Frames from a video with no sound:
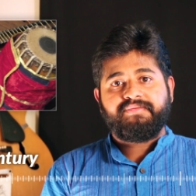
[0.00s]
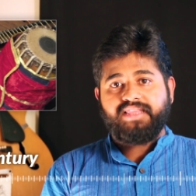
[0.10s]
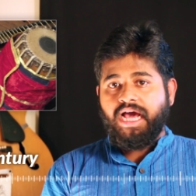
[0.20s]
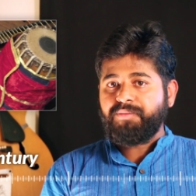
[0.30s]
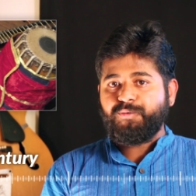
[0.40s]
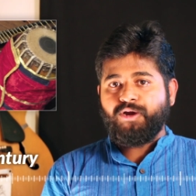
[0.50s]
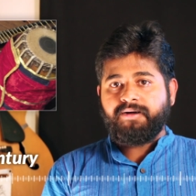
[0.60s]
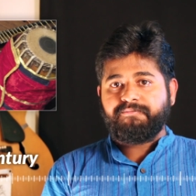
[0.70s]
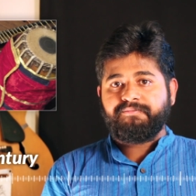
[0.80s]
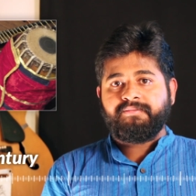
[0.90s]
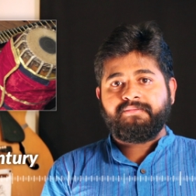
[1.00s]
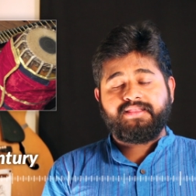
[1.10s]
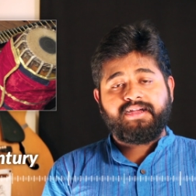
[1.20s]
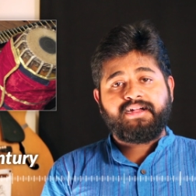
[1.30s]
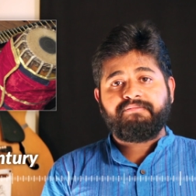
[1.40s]
Tanpura,
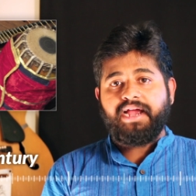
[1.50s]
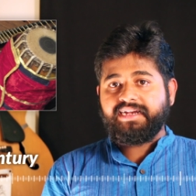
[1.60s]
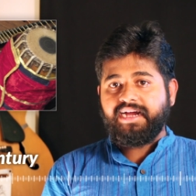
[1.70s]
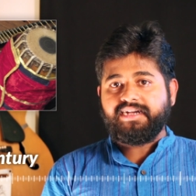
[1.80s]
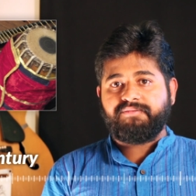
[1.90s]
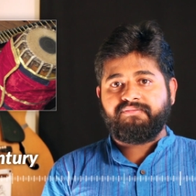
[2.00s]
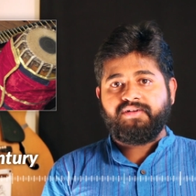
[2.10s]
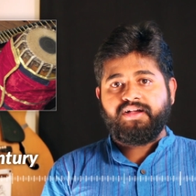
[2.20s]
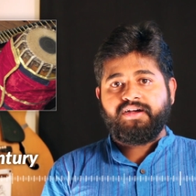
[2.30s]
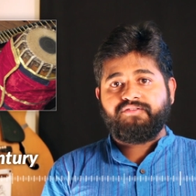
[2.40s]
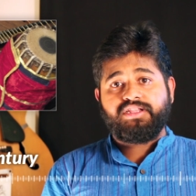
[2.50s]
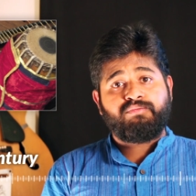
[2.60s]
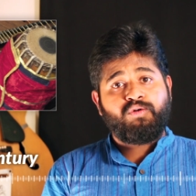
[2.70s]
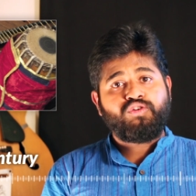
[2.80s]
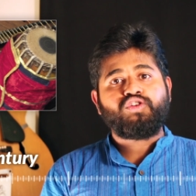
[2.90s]
Mridangam and Ghatam were the
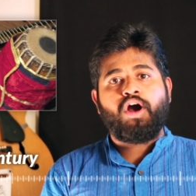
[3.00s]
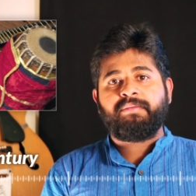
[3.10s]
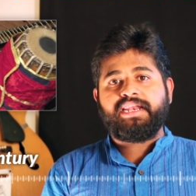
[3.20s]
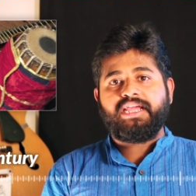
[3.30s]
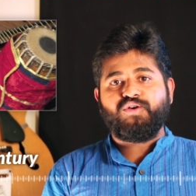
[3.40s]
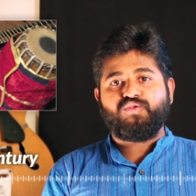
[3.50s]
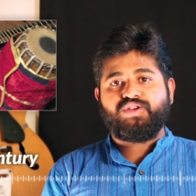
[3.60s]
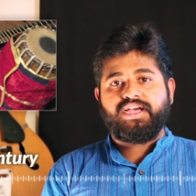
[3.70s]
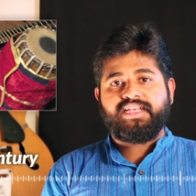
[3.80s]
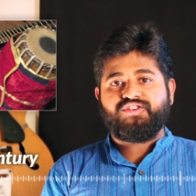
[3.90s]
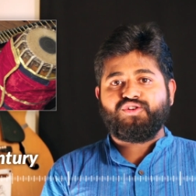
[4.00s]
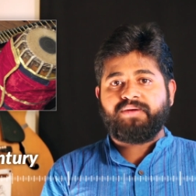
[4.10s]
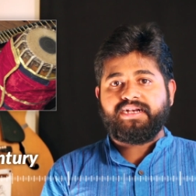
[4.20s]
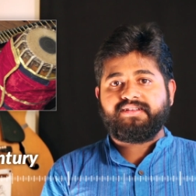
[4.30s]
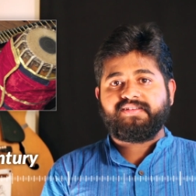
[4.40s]
most commonly used
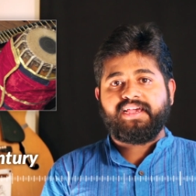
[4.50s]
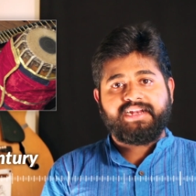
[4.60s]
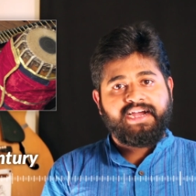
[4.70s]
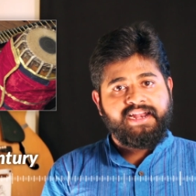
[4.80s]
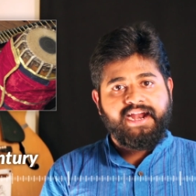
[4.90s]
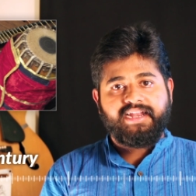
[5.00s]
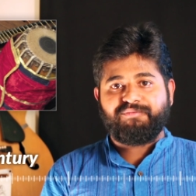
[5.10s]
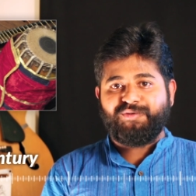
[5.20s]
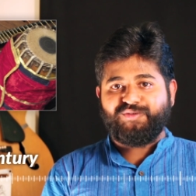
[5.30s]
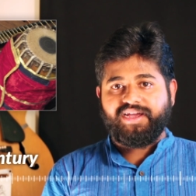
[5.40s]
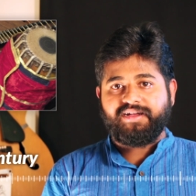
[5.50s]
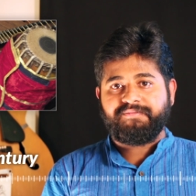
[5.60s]
instruments in Carnatic music.